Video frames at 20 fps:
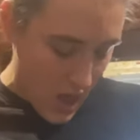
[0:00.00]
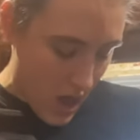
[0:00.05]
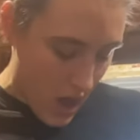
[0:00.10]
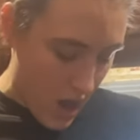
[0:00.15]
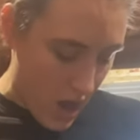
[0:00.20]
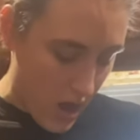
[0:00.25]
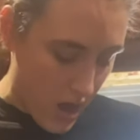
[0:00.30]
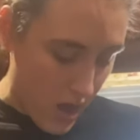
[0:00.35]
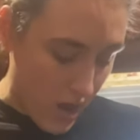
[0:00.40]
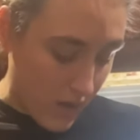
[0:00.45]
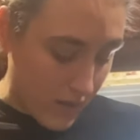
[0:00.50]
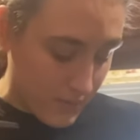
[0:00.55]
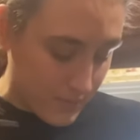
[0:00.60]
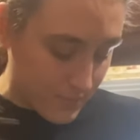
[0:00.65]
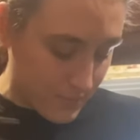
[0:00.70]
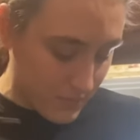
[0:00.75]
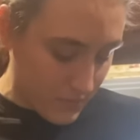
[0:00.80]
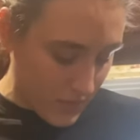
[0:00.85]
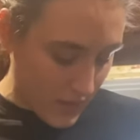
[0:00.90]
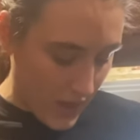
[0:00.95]

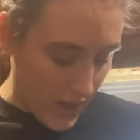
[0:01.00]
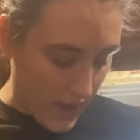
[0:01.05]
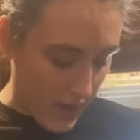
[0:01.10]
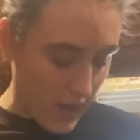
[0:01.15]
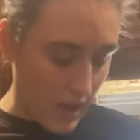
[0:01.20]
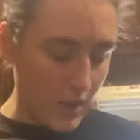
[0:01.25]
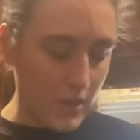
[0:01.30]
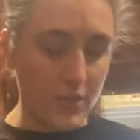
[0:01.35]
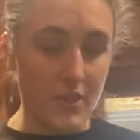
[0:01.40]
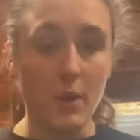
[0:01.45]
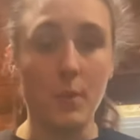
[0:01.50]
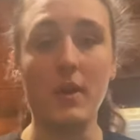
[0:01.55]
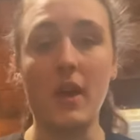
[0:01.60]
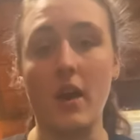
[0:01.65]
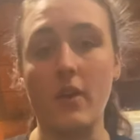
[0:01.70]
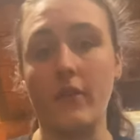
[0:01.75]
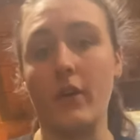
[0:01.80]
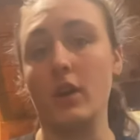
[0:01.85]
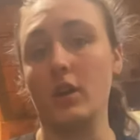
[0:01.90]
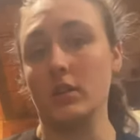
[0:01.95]
And then we
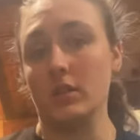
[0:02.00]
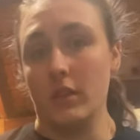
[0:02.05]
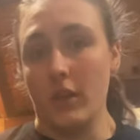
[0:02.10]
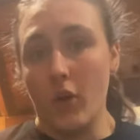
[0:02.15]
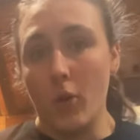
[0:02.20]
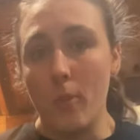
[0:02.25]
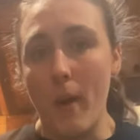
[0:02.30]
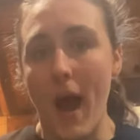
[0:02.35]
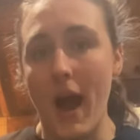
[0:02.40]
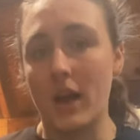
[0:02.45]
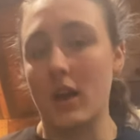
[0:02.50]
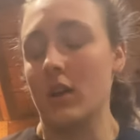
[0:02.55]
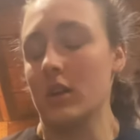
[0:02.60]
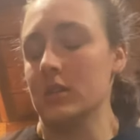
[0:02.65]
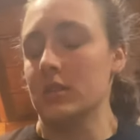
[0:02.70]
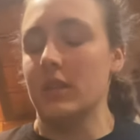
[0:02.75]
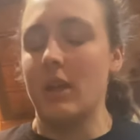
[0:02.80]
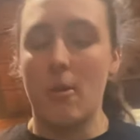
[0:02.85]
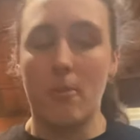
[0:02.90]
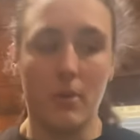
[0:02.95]
have our low back, our
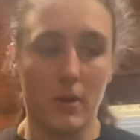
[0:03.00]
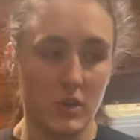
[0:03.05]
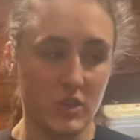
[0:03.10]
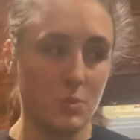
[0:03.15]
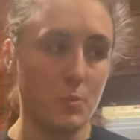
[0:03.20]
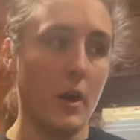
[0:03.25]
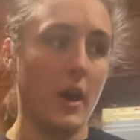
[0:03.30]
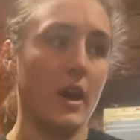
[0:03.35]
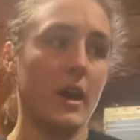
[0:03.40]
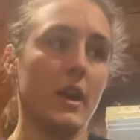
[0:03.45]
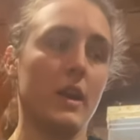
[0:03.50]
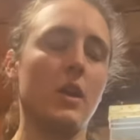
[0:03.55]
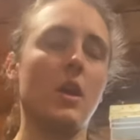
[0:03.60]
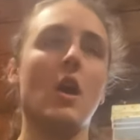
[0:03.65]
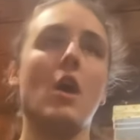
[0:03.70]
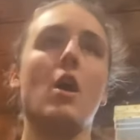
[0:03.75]
lumbar spine,